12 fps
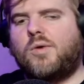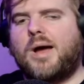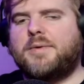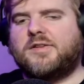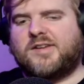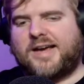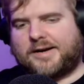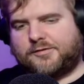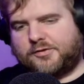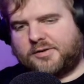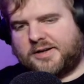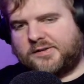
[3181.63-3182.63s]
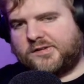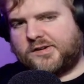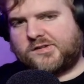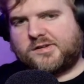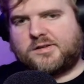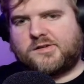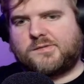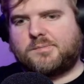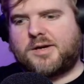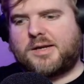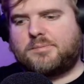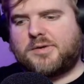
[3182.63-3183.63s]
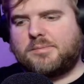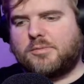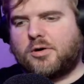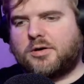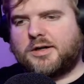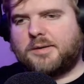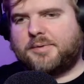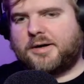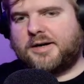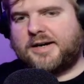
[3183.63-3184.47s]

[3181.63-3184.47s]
Web attack forensics. Now this might be more up our